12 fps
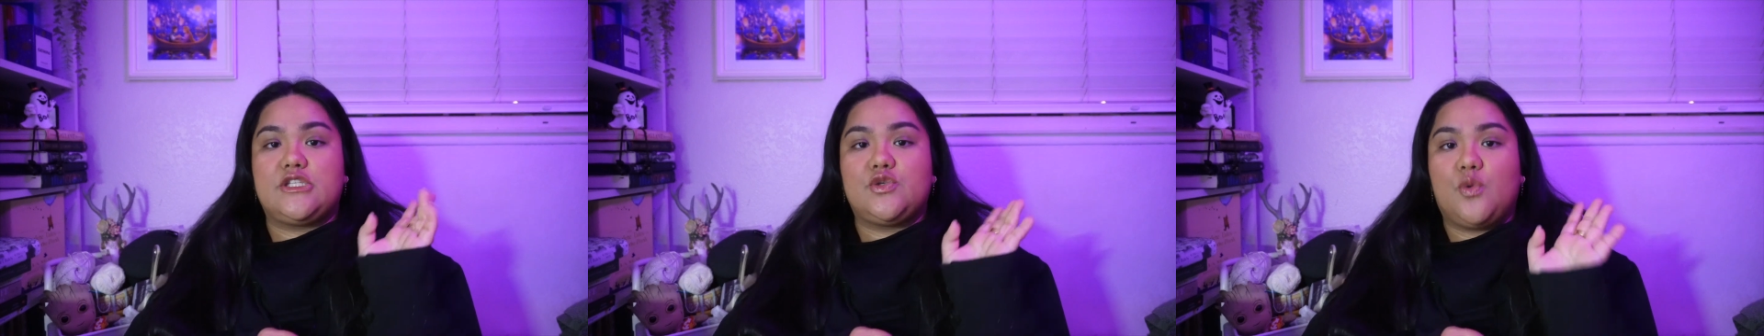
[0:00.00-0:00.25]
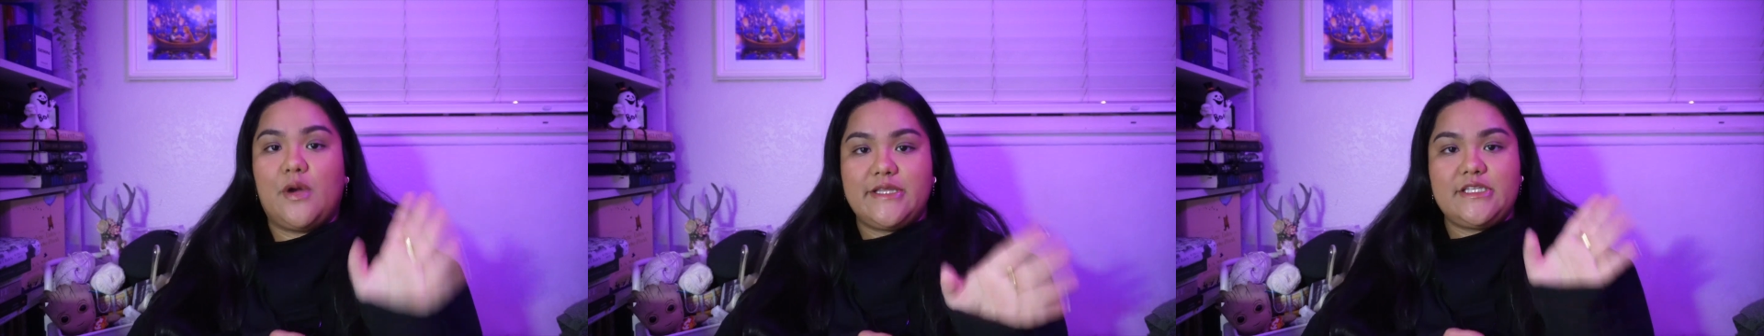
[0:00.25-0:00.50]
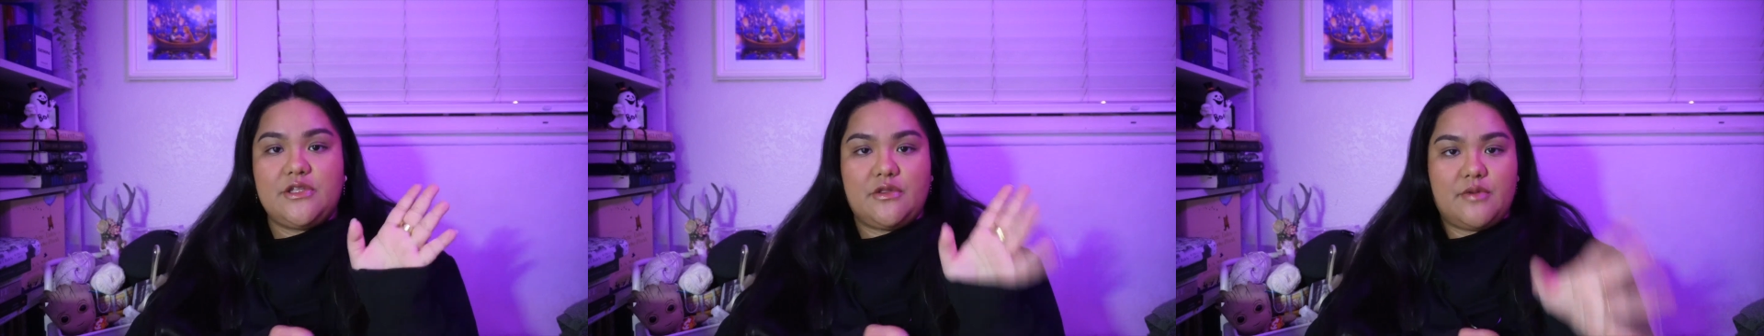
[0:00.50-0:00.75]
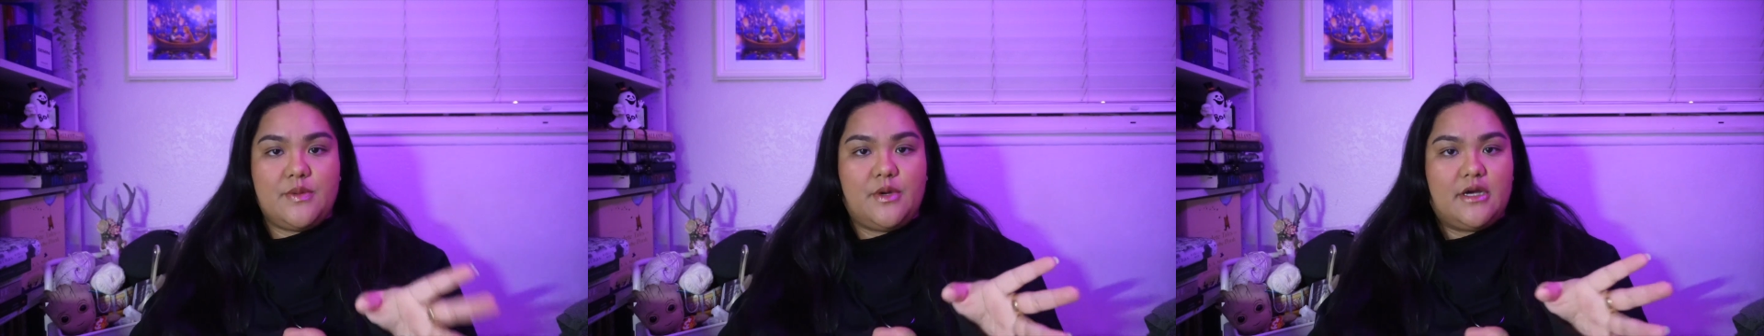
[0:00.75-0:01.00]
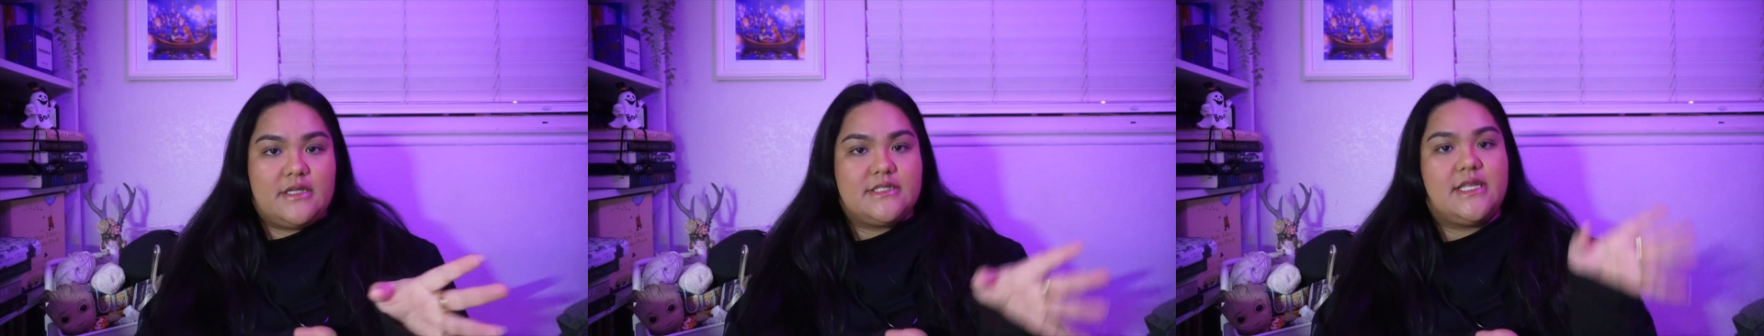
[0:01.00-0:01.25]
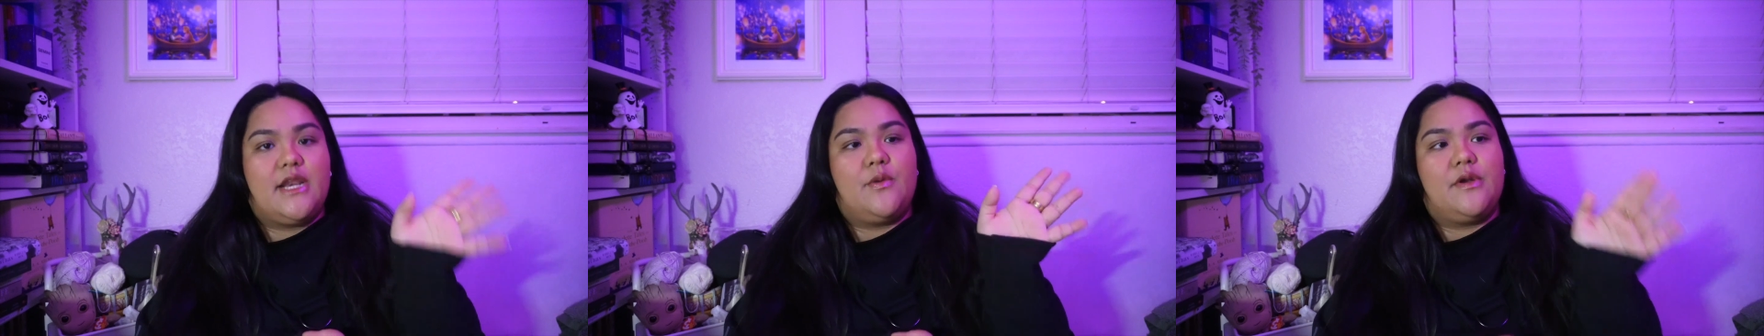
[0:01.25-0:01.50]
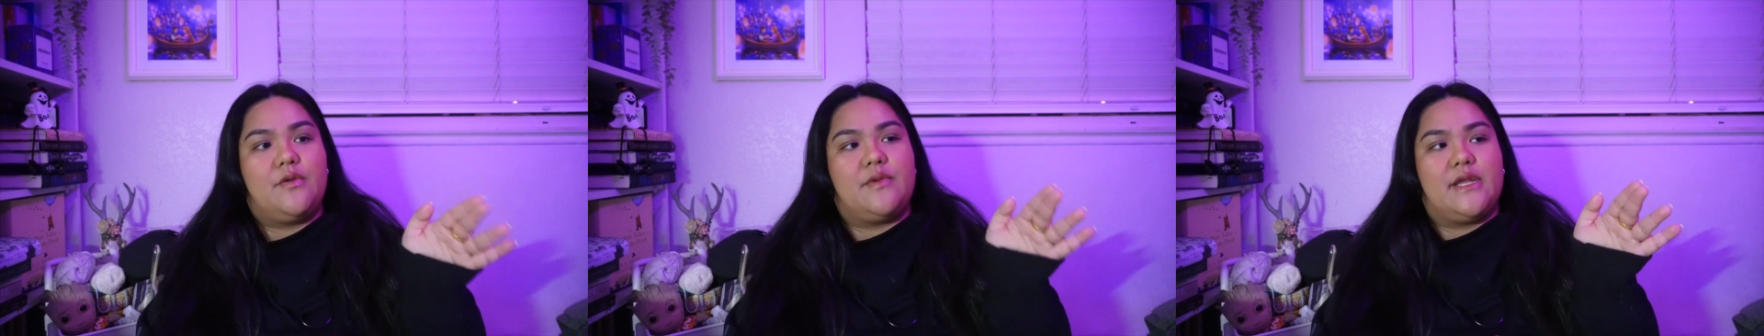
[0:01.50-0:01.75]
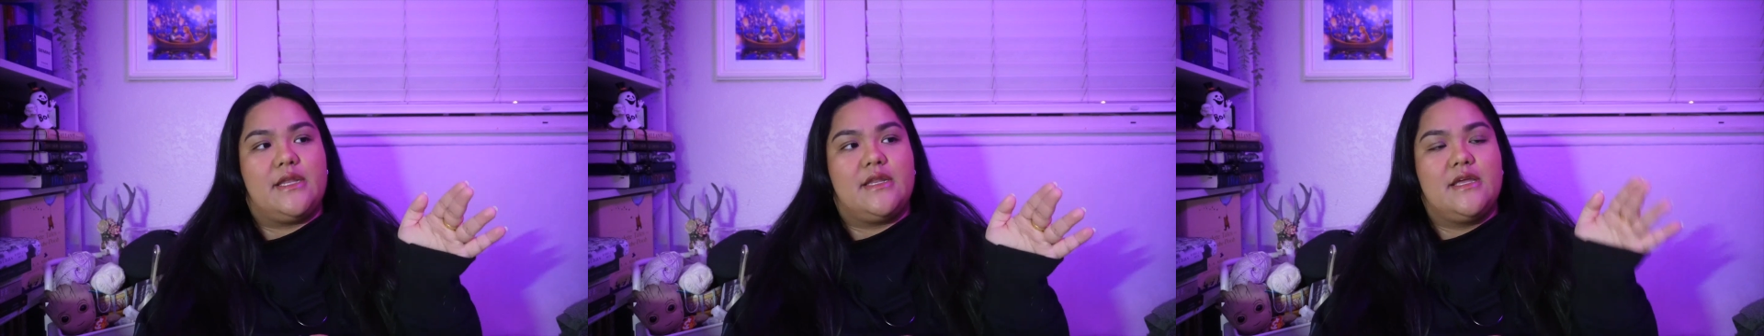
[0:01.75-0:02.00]
23 books that I want to
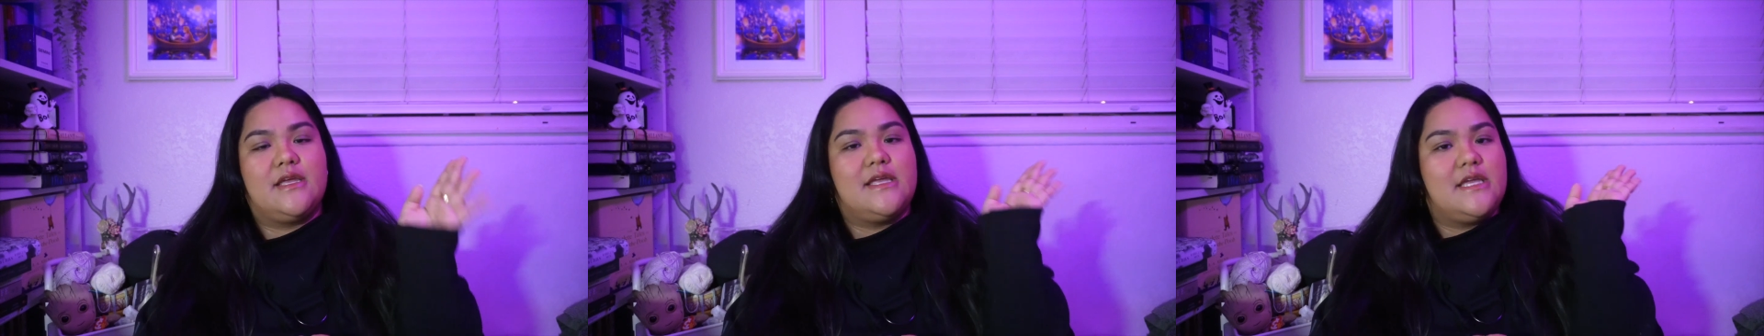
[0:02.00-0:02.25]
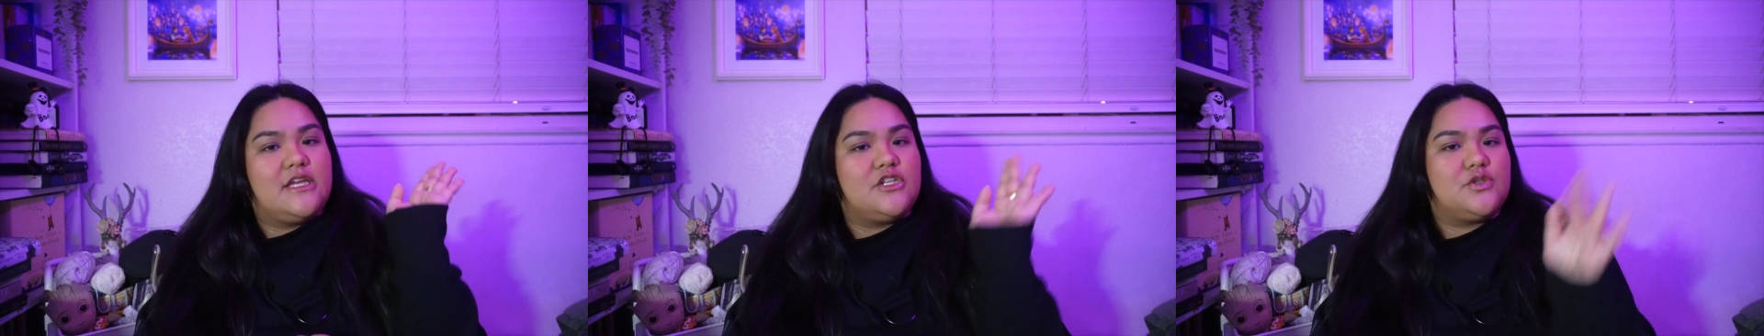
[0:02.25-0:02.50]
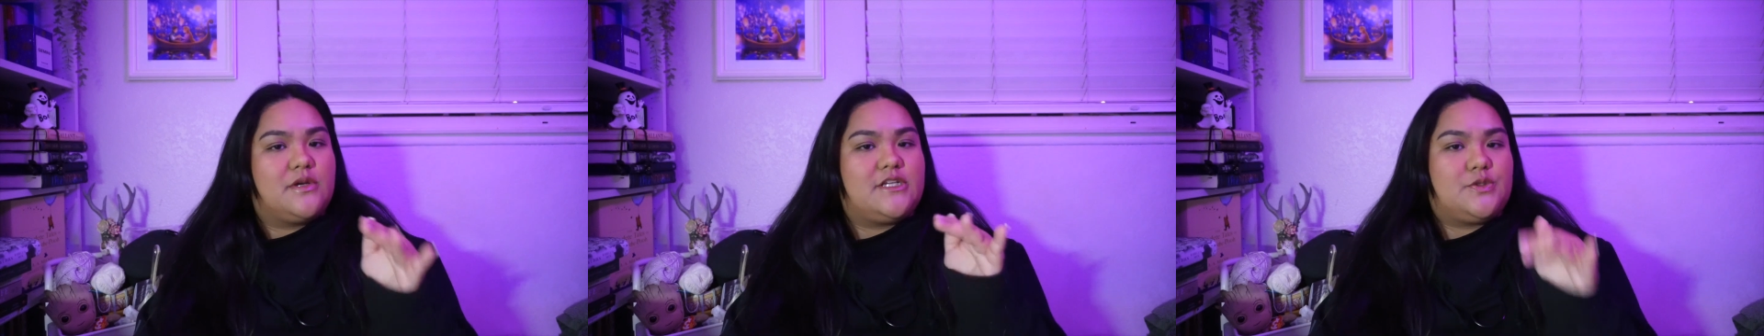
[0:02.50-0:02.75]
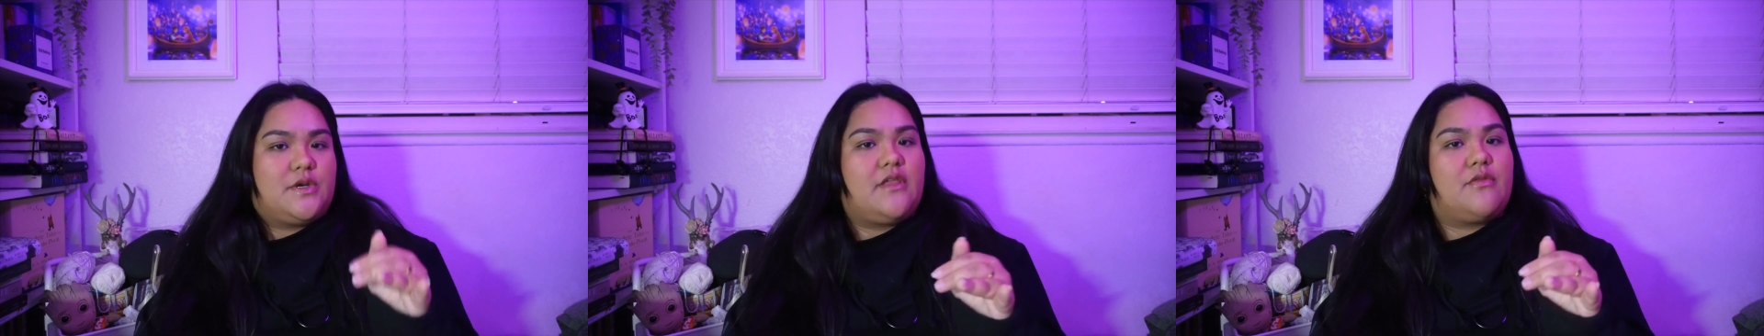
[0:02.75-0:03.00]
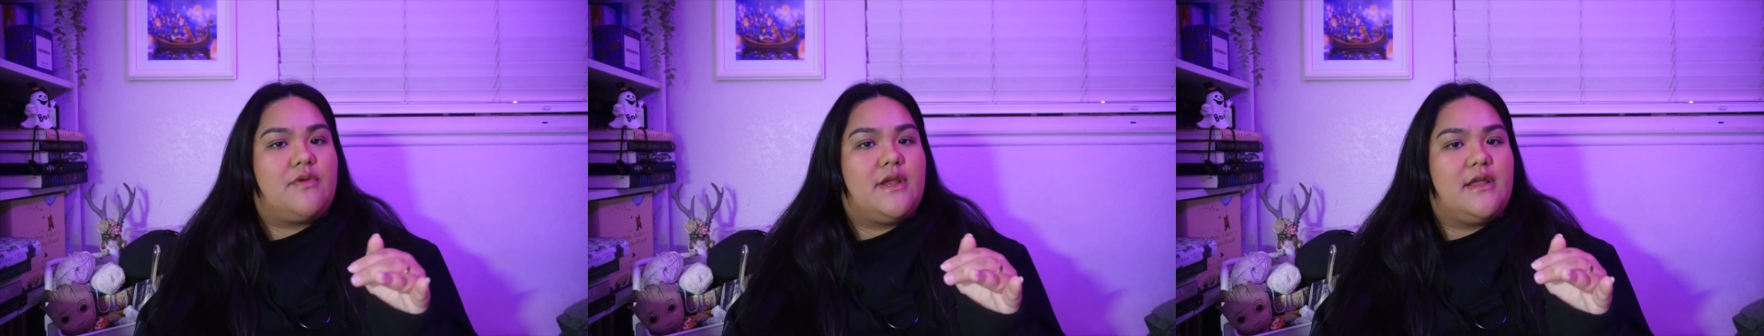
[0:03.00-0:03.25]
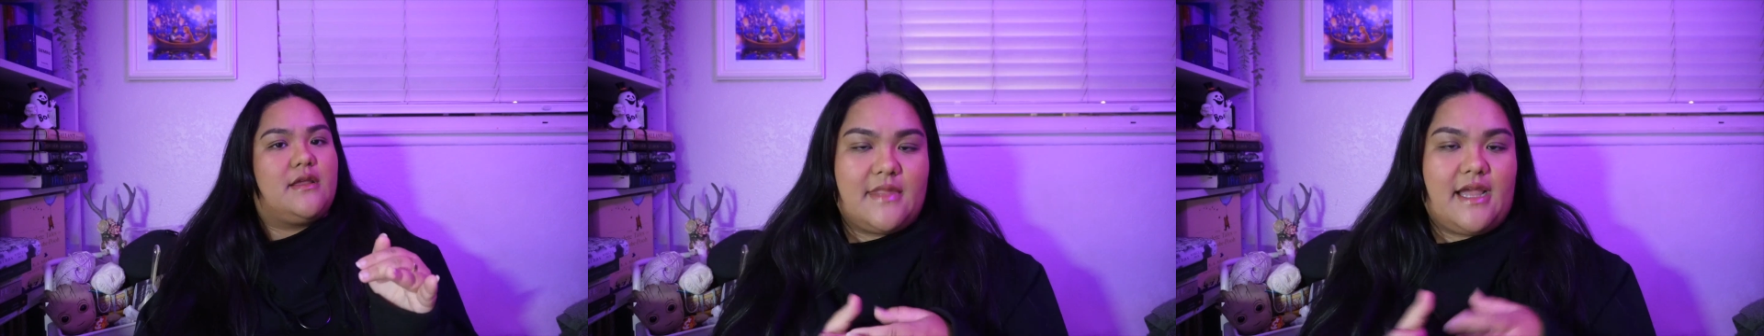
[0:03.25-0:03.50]
read in 2023.